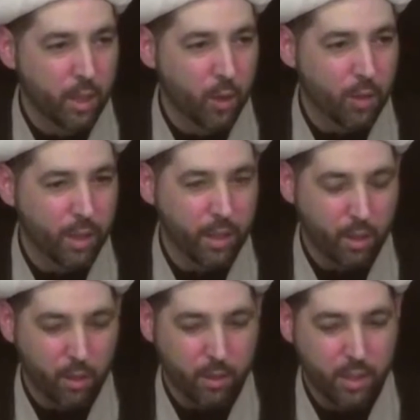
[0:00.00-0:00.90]
okay,
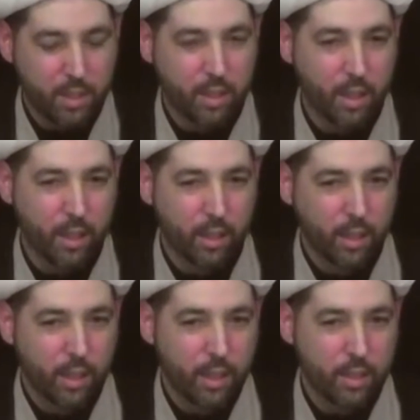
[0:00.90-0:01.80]
on this day
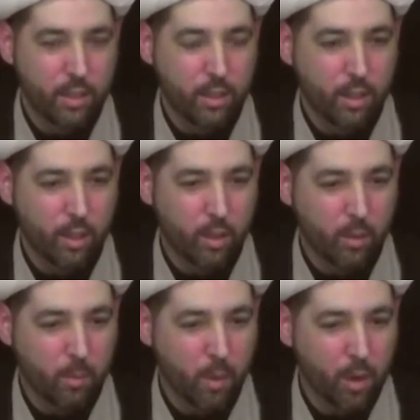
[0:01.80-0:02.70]
is
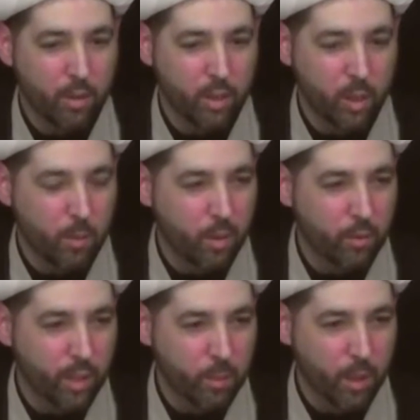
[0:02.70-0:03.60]
the martyrdom
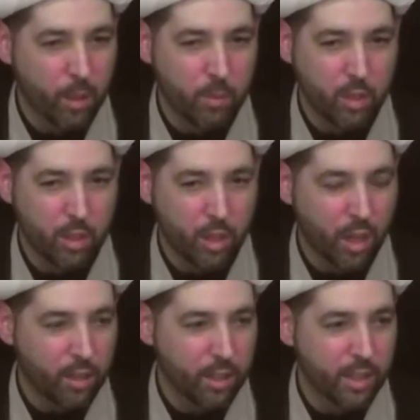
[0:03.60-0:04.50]
of Imam
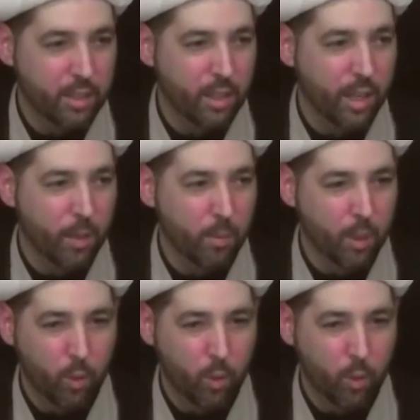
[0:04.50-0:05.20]
Sajjad alayhi salam.